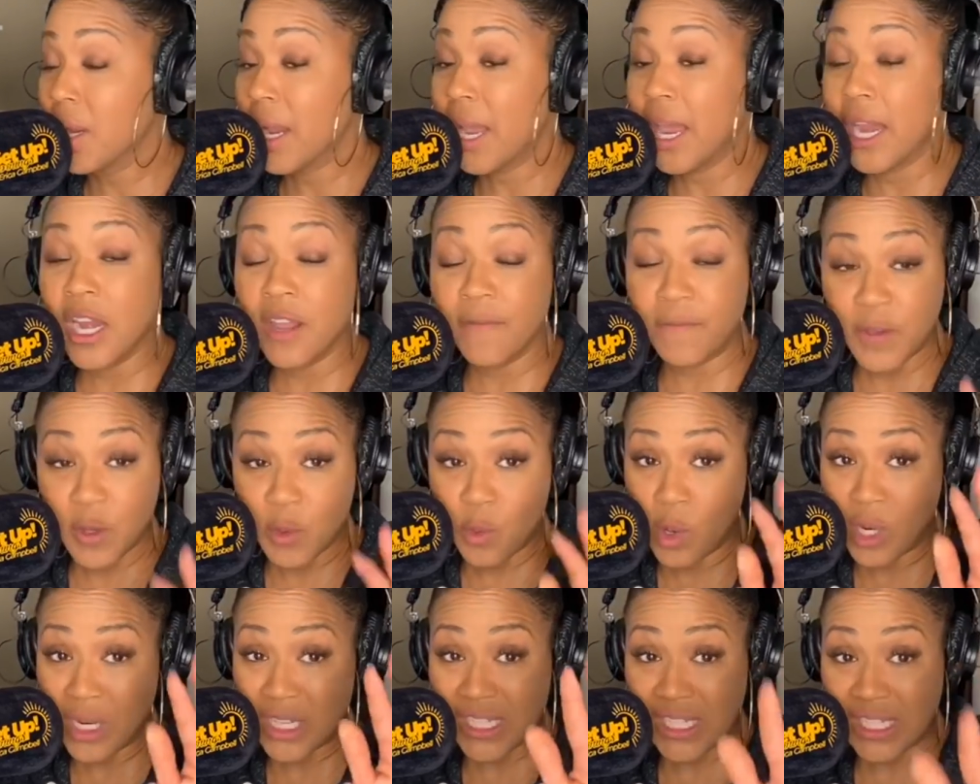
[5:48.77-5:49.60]
And if you
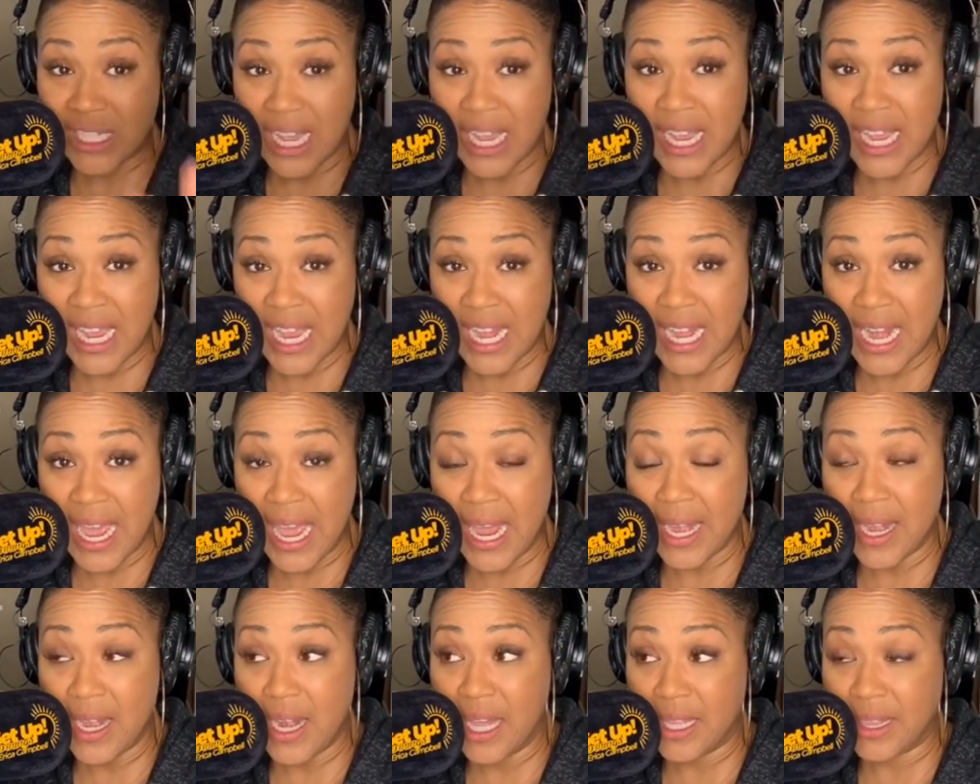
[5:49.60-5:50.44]
want to stay in
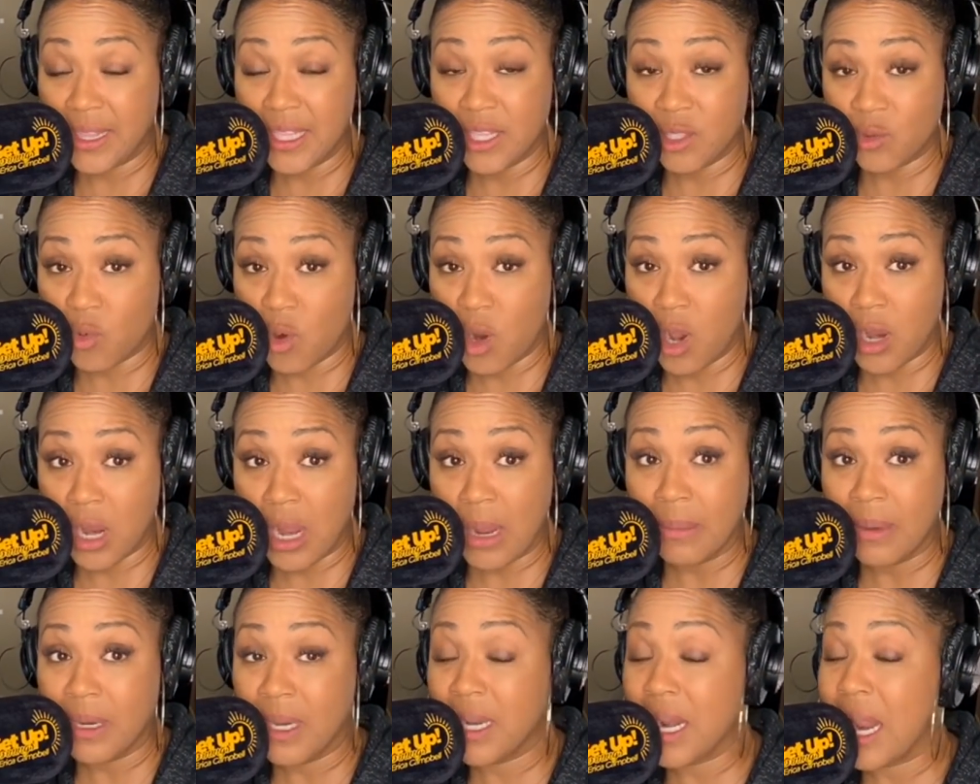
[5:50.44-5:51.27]
that, nothing's wrong,
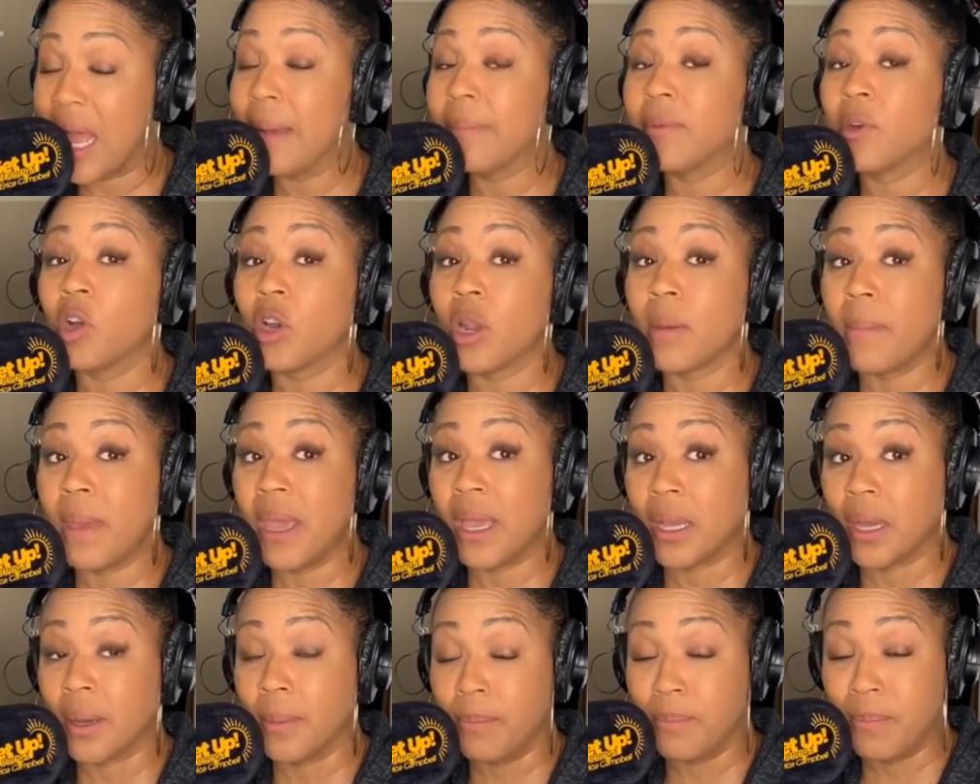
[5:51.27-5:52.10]
I'm good, I'm going to
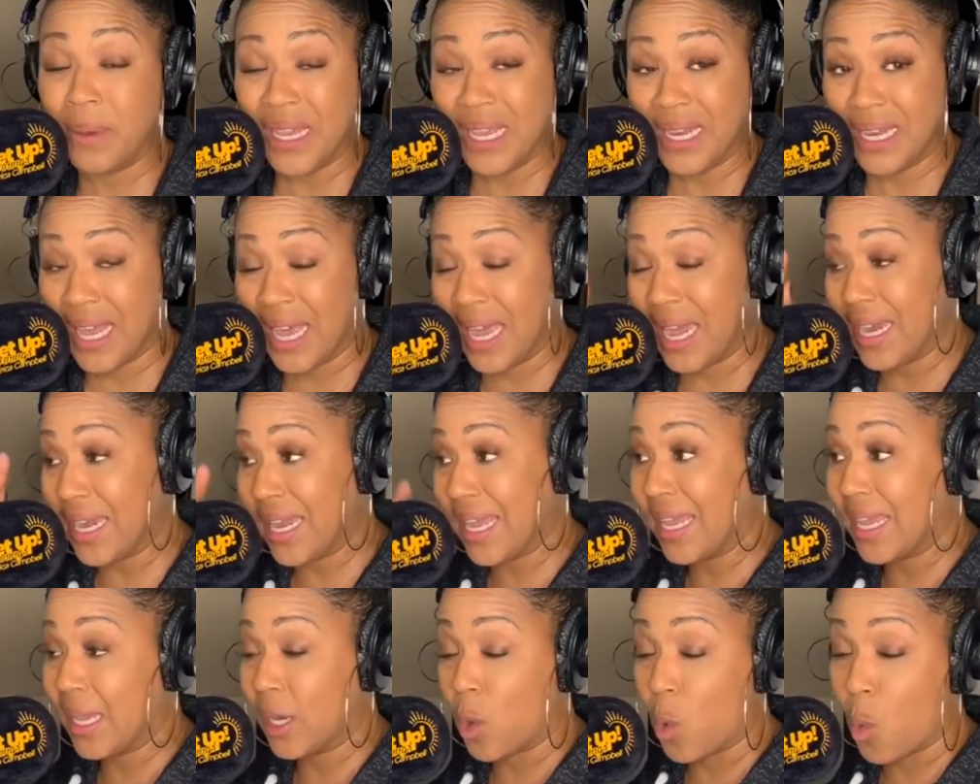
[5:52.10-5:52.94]
make a beeline
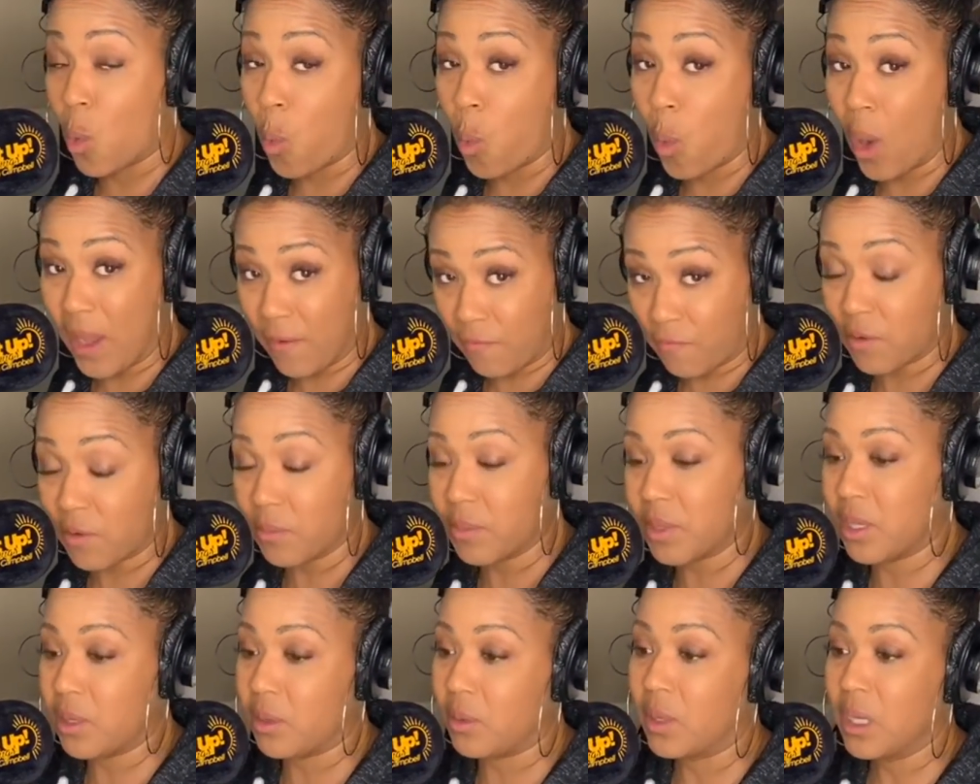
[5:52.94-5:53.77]
and get away from
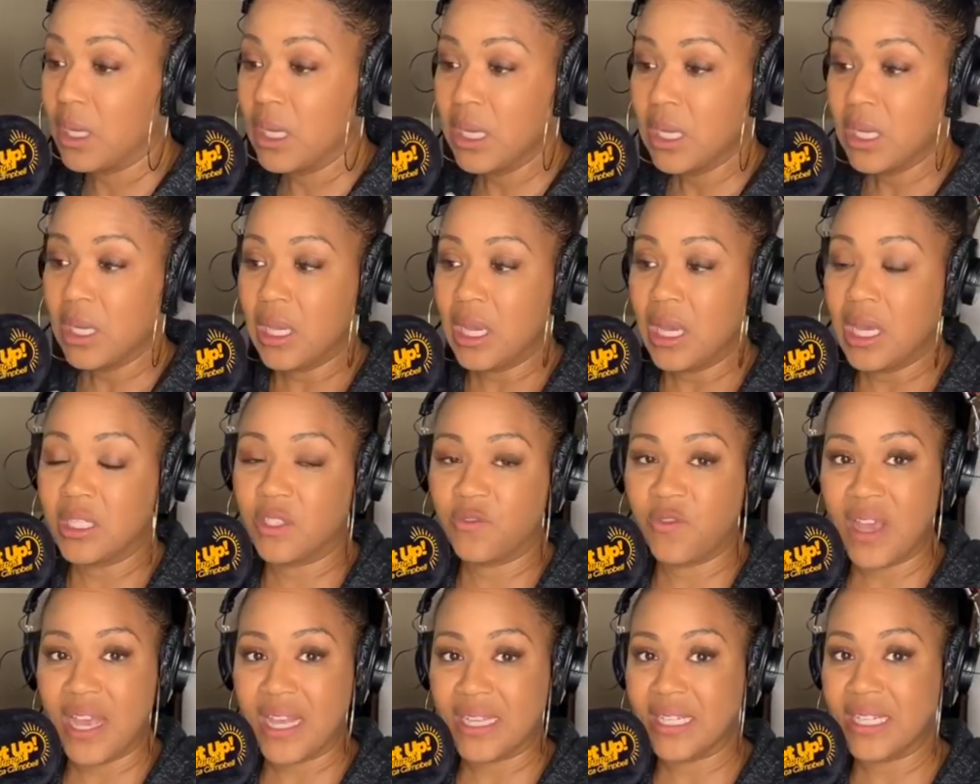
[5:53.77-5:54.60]
you as
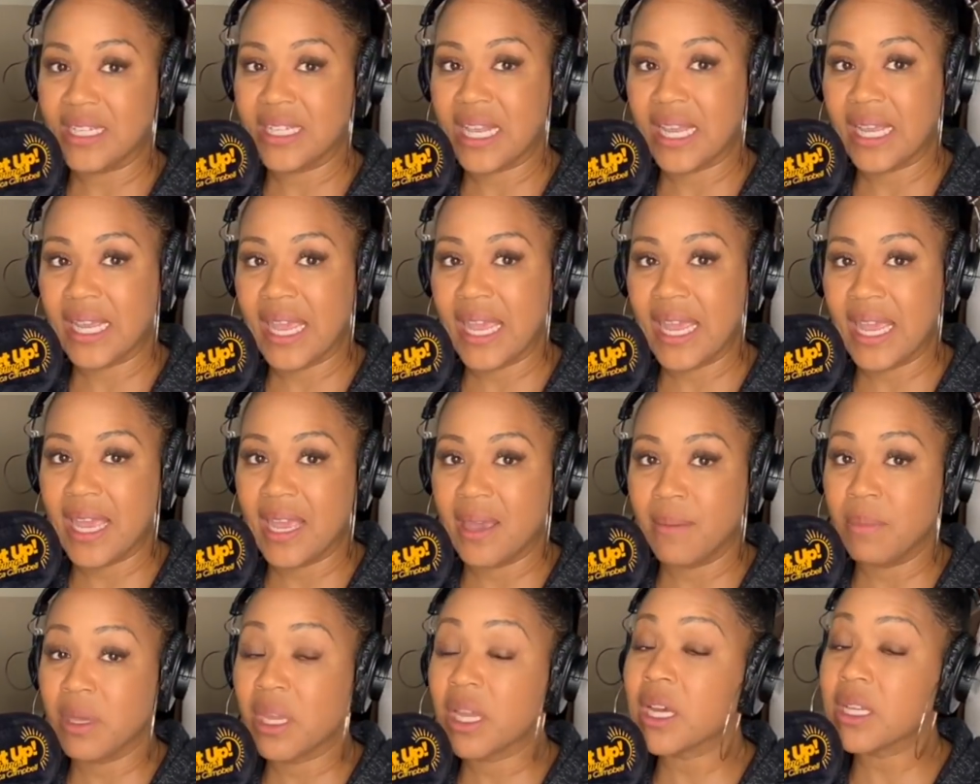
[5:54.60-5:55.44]
fast as I
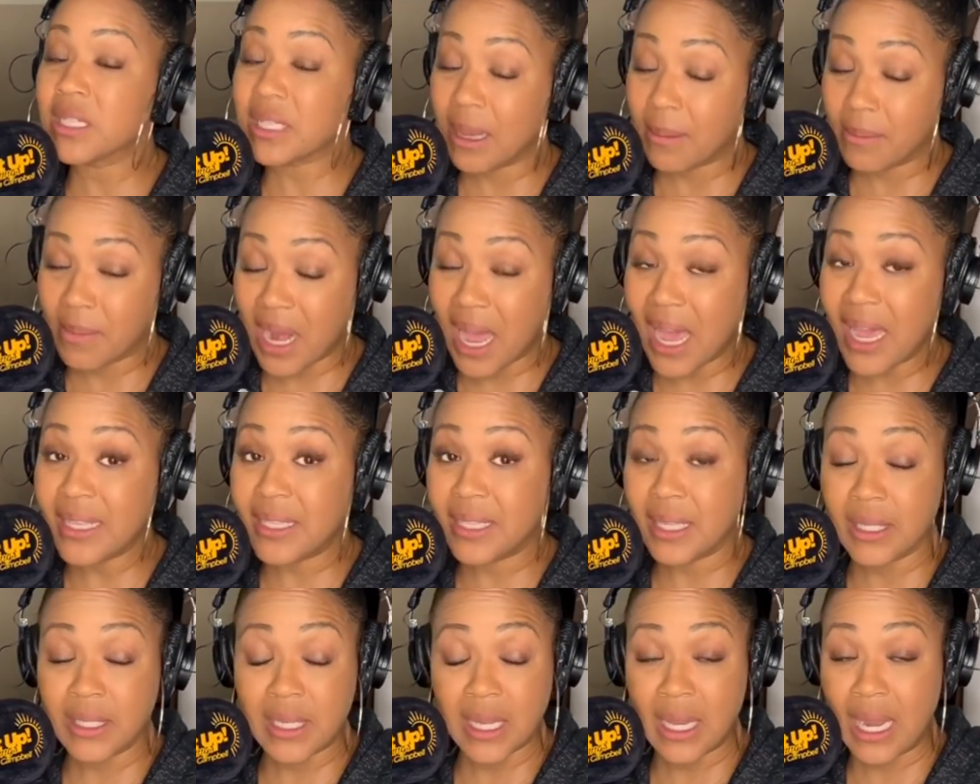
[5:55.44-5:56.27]
can, because I'm nice
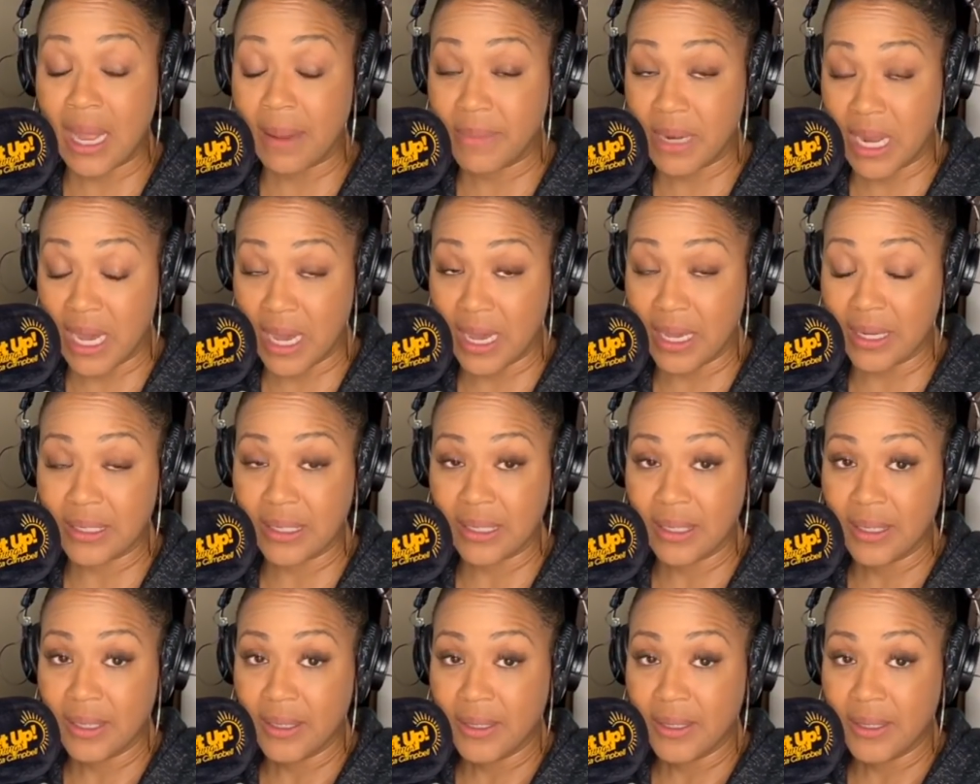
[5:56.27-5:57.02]
until I'm not.